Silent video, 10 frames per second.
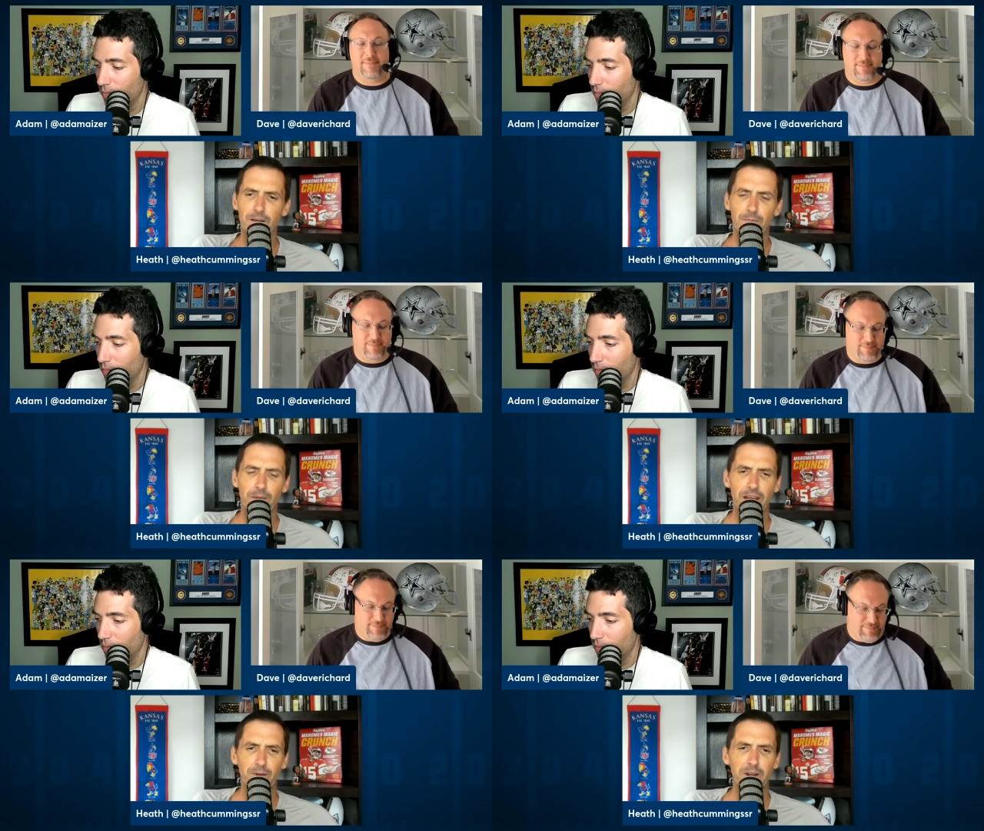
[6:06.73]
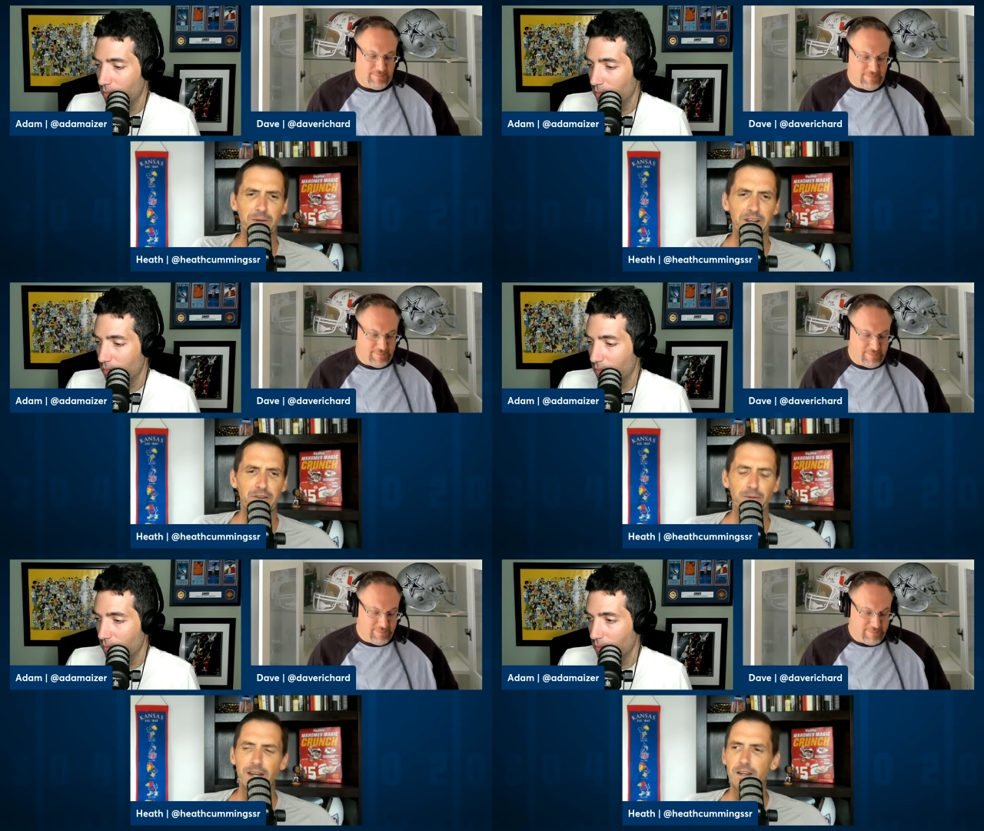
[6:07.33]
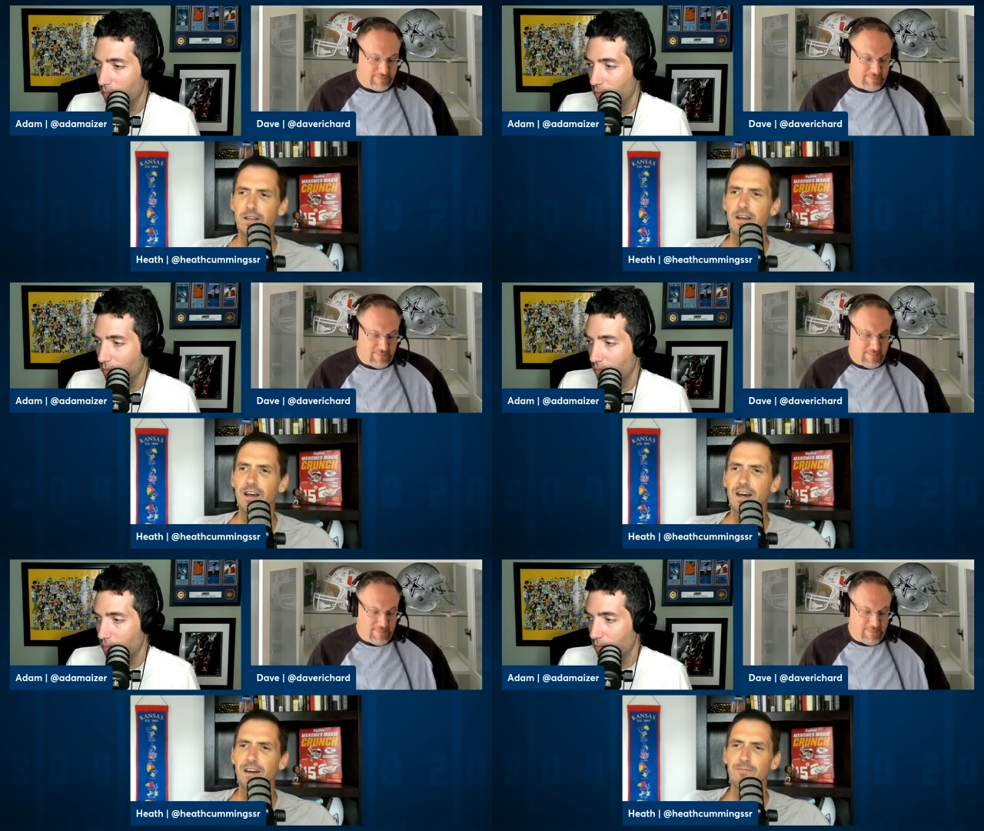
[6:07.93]
Speaker 1: Man, you talk about underrated.
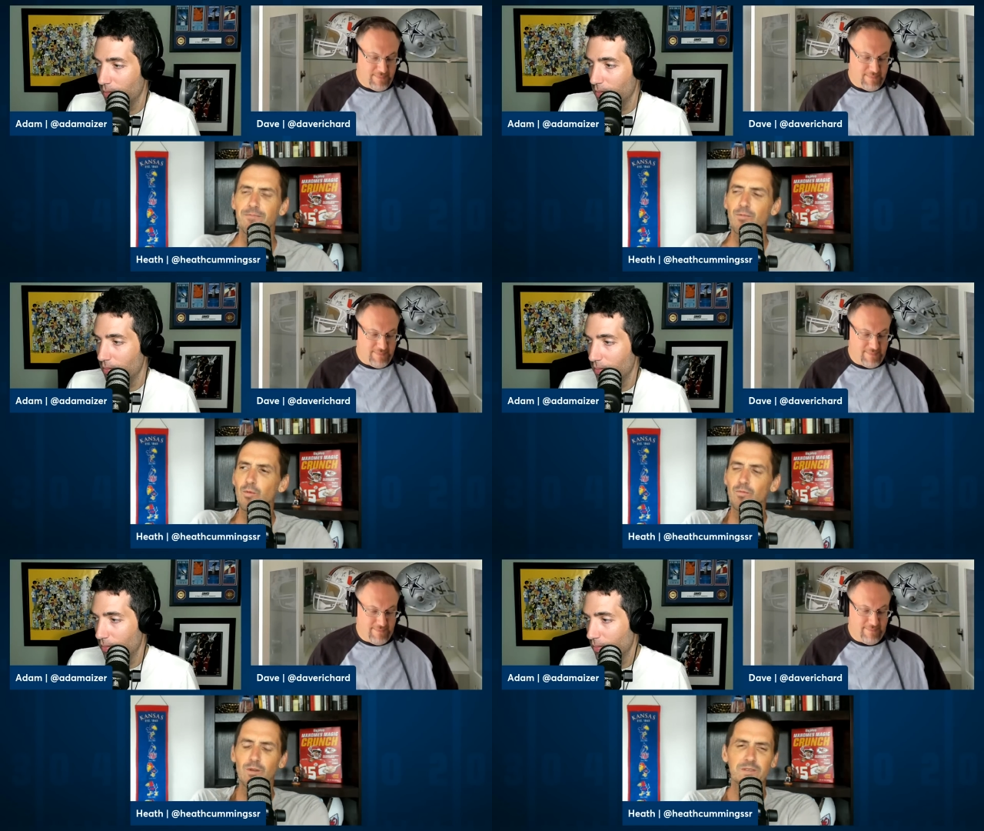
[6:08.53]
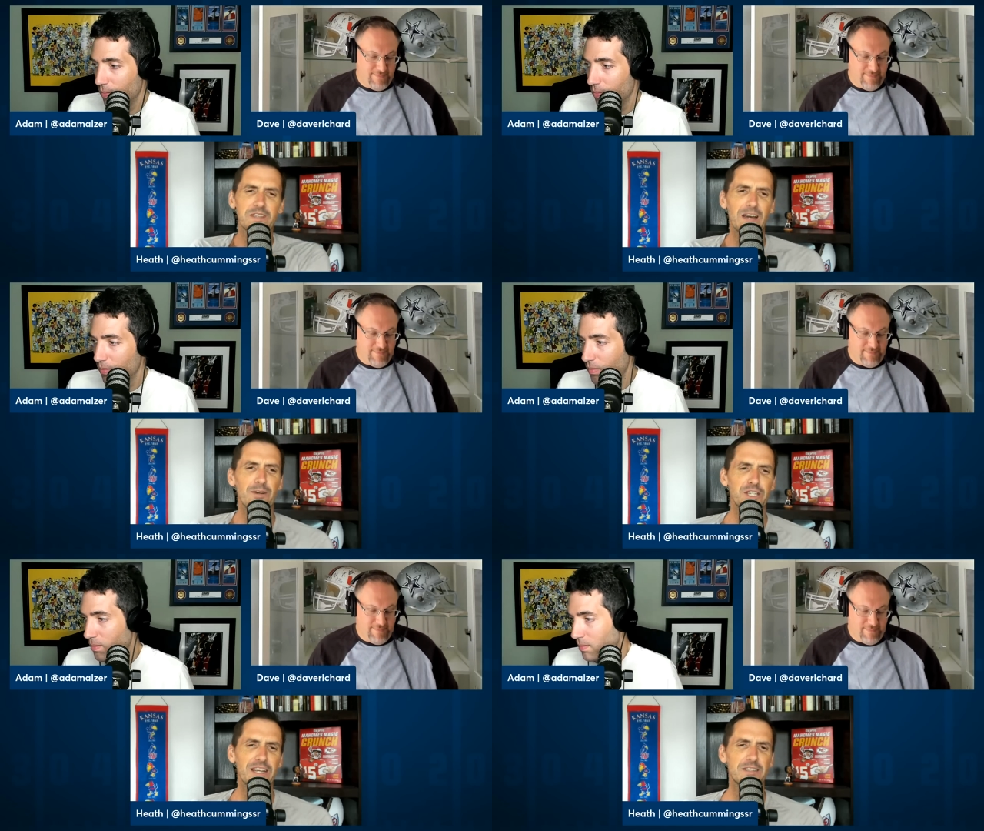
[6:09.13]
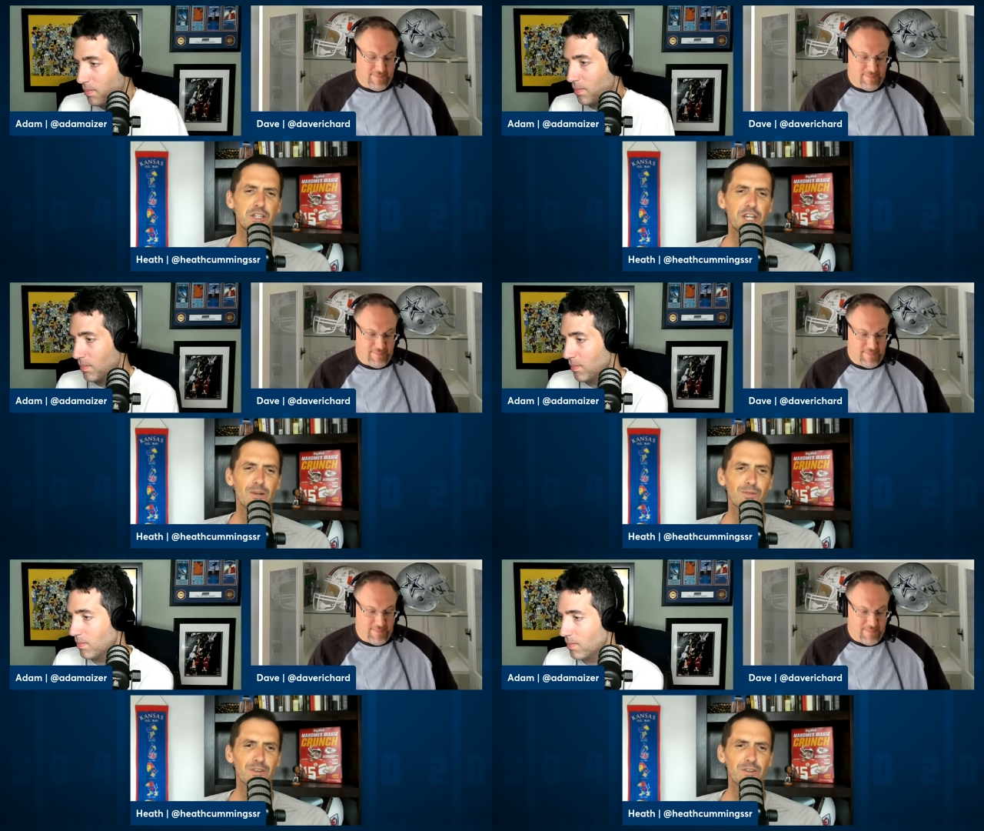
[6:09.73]
Um, we'll see how much he has to
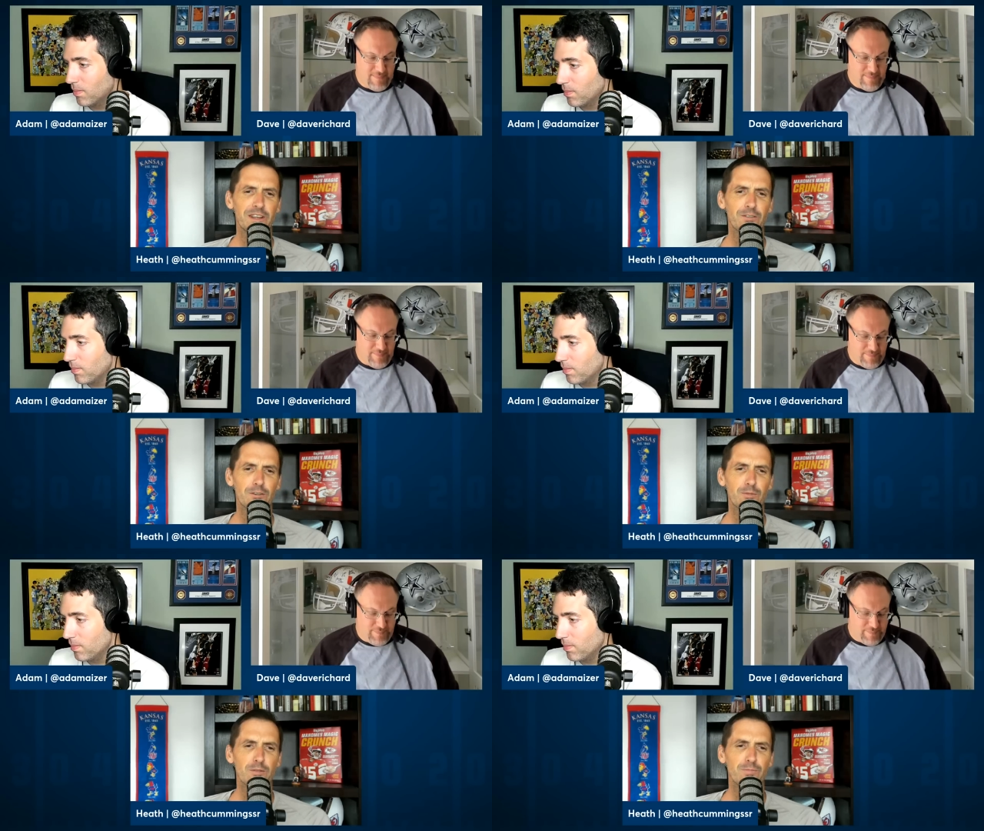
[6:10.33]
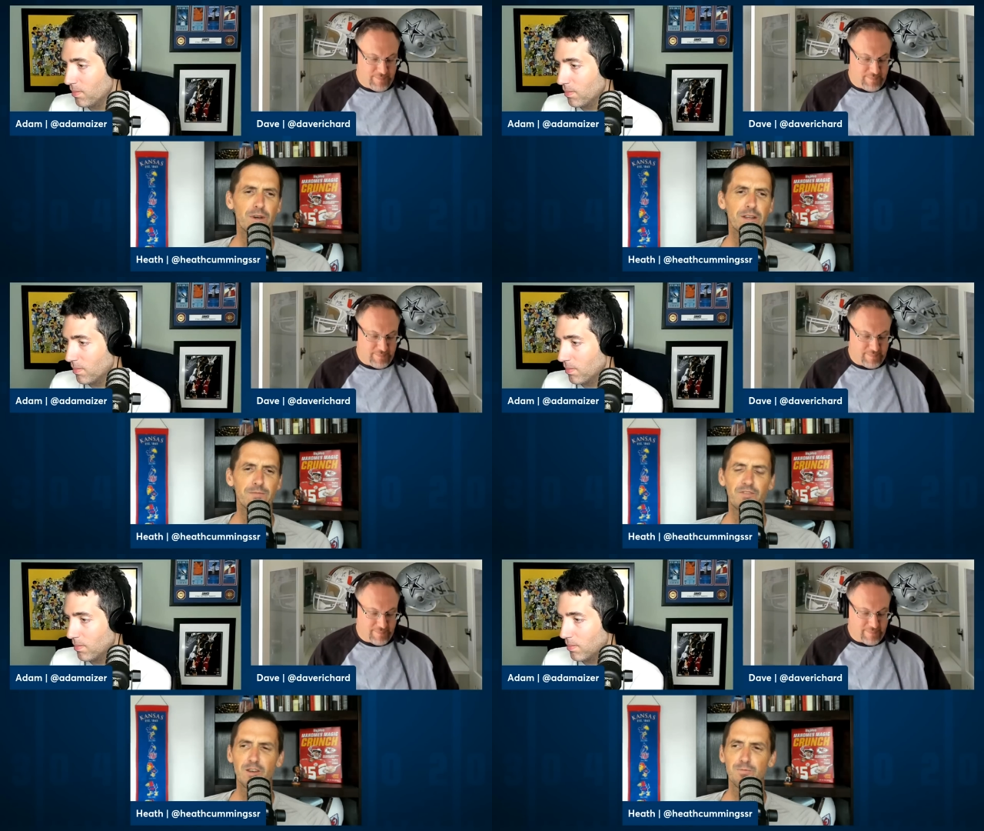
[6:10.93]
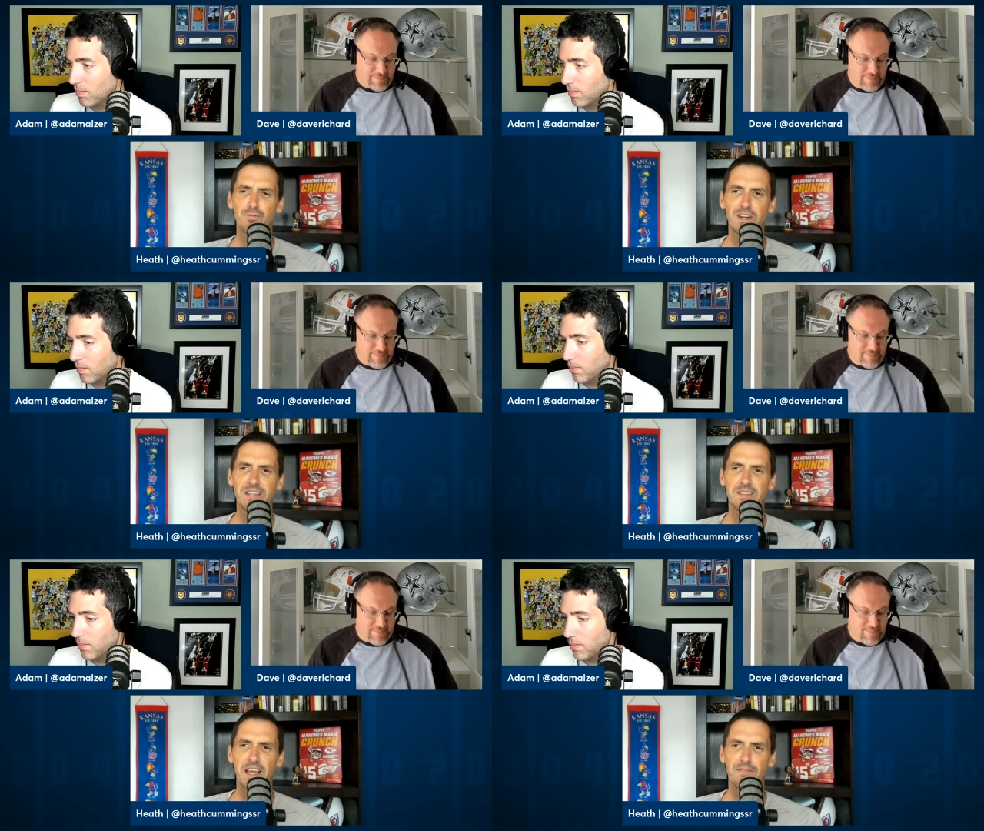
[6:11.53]
share with Khalil Herbert, but feels pretty
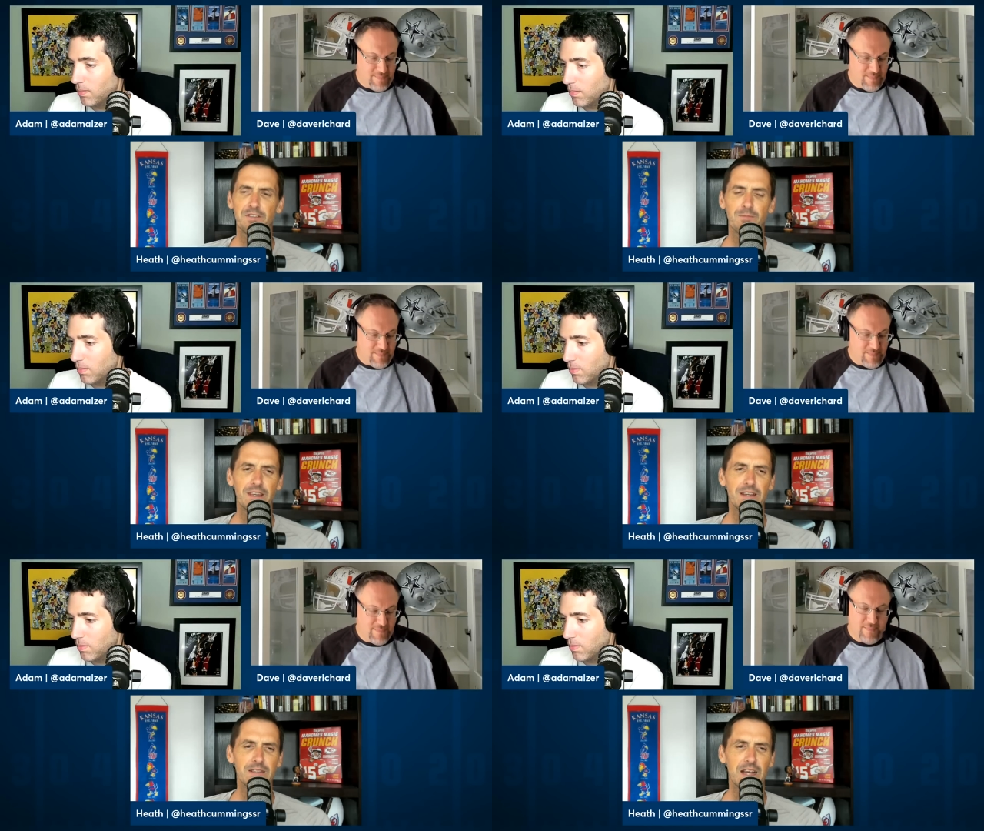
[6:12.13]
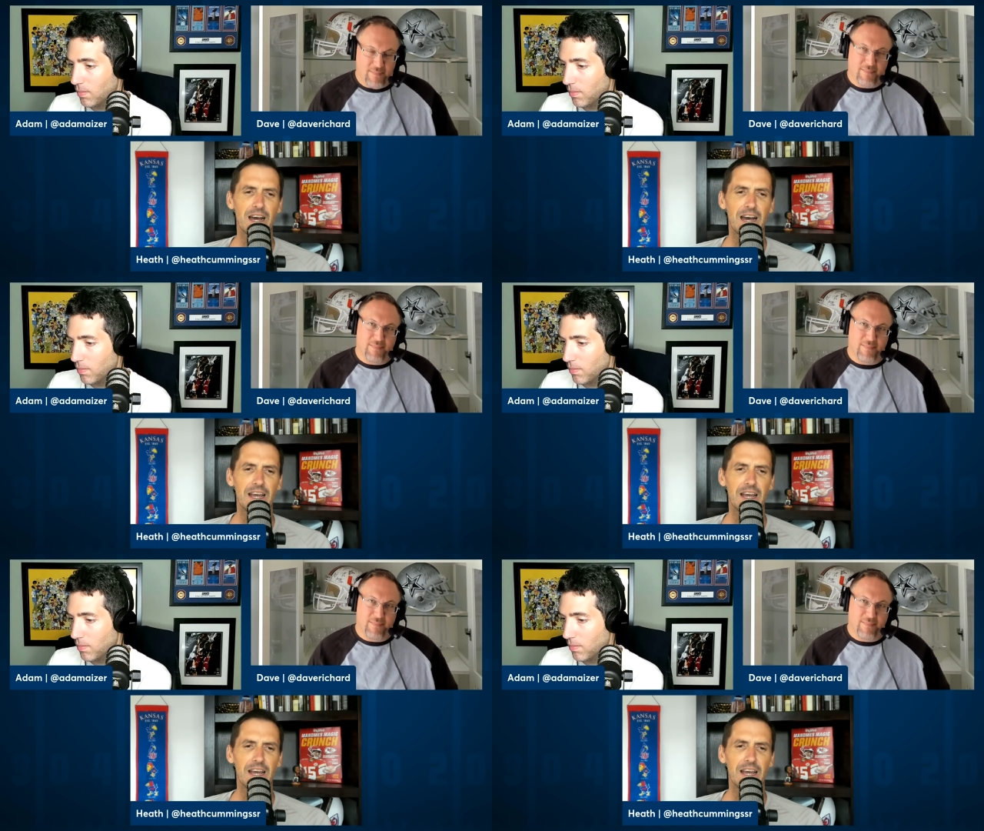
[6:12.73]
safe to me as a high